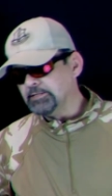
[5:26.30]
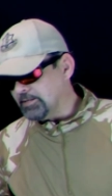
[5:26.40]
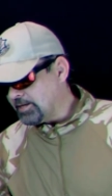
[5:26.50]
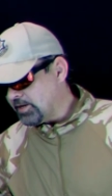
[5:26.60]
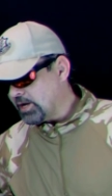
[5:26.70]

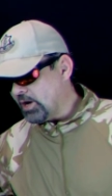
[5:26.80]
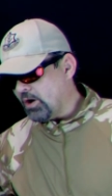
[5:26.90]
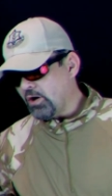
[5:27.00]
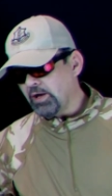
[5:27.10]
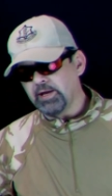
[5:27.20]
So there you
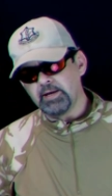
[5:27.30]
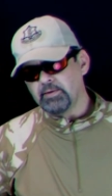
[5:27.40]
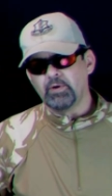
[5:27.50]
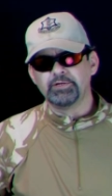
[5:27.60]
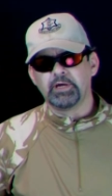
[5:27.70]
go.
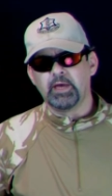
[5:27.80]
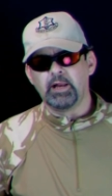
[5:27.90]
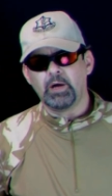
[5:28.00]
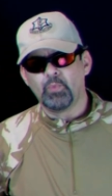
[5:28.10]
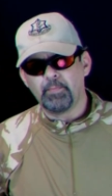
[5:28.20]
Once
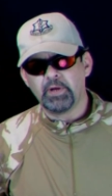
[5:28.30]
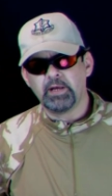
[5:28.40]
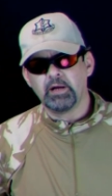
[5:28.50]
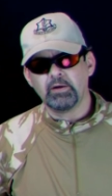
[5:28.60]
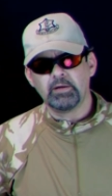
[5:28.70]
again, I'm
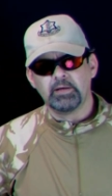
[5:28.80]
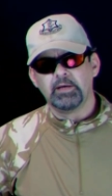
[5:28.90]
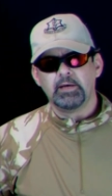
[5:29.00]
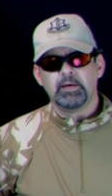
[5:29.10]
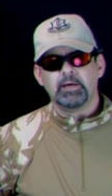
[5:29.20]
Weaponeer.
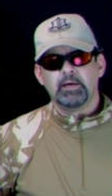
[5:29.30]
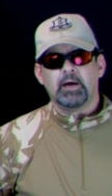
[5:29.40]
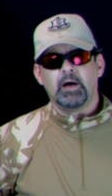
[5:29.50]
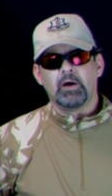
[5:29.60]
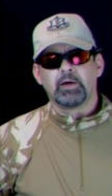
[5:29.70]

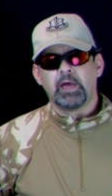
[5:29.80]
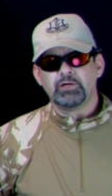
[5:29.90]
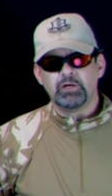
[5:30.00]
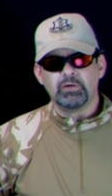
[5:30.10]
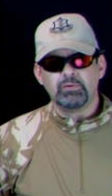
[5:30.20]
I'll
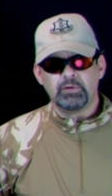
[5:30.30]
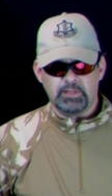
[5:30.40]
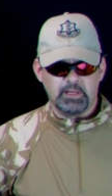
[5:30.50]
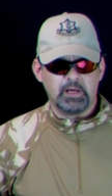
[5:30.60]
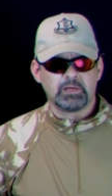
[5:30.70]
catch you
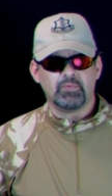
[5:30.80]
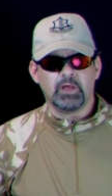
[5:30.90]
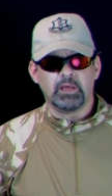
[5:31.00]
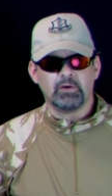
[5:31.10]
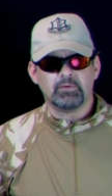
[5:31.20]
in the next
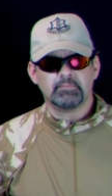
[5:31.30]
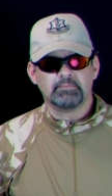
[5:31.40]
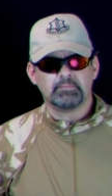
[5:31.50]
video.